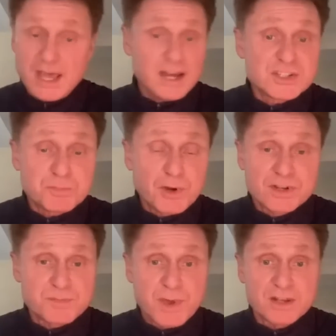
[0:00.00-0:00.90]
An
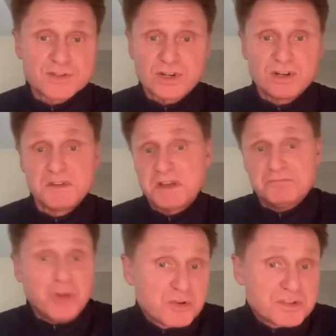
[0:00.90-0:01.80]
experienced manager
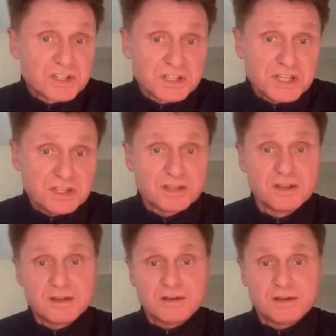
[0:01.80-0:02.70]
knows the league.
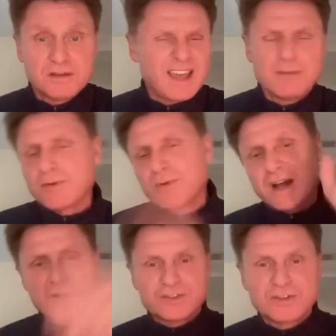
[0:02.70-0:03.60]
Yeah, but we're not
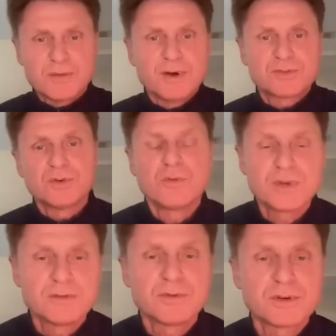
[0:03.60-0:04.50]
going to talk about Tuchel.
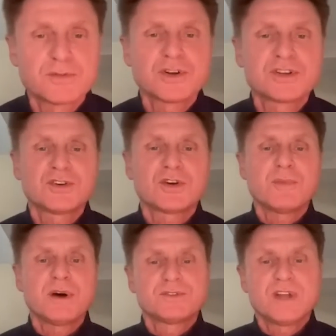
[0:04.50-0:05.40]
We, we're going to talk
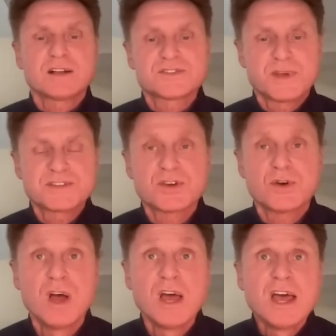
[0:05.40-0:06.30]
about Nagelsmann.
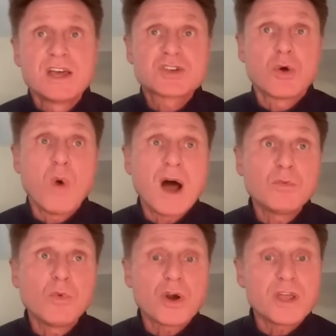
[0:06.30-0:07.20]
So, so
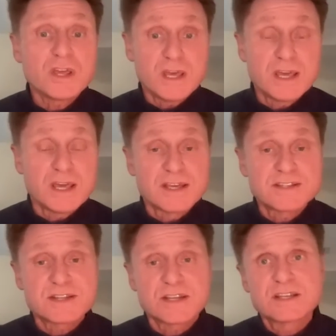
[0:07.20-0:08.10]
one worry
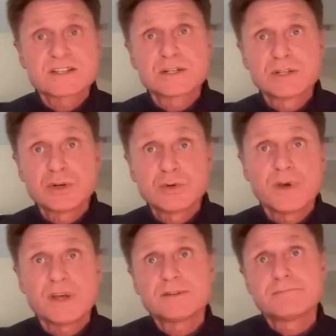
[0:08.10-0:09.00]
is is a little
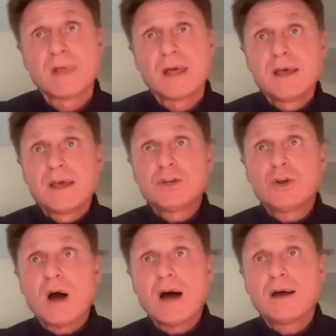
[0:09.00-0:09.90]
bit, you know,